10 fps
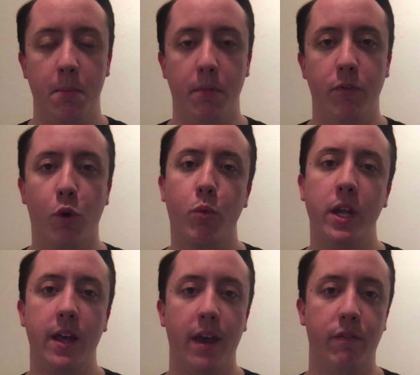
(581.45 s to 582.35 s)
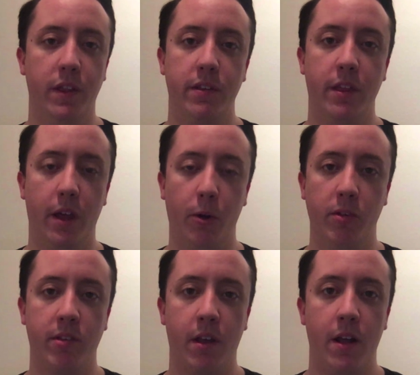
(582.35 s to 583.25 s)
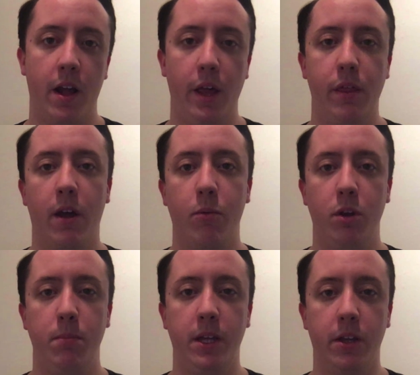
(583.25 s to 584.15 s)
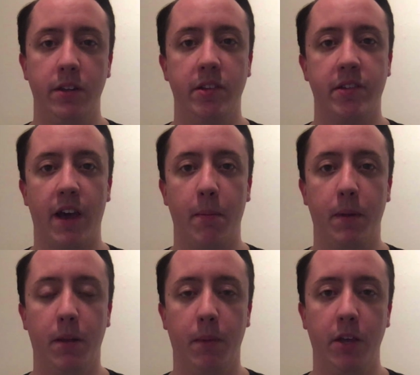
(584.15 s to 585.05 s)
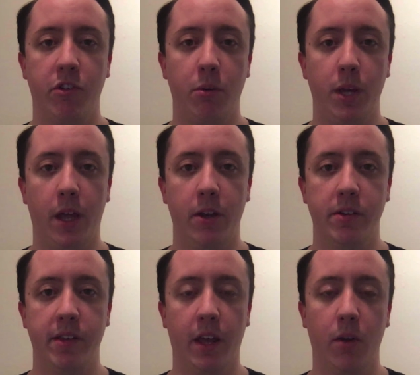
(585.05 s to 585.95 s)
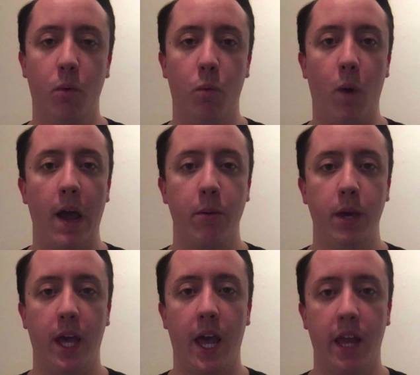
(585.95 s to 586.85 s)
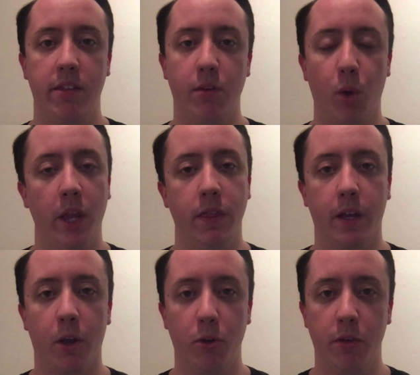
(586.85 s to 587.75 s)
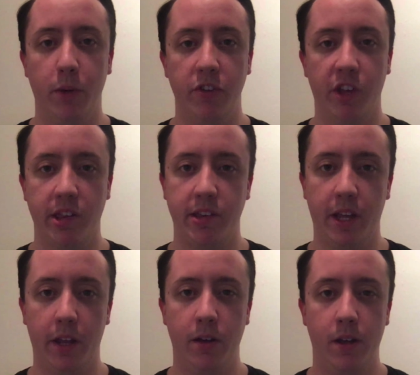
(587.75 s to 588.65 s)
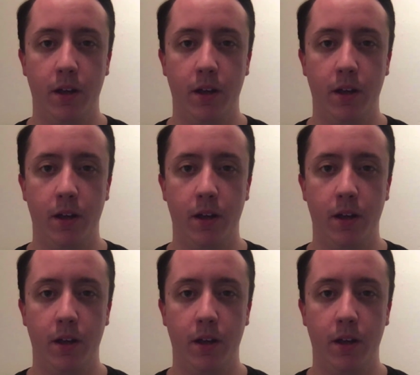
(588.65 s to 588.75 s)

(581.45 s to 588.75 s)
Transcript: Before we dive into those, I thought it would be good to stop and make sure we understand why we had to write the code that we just did.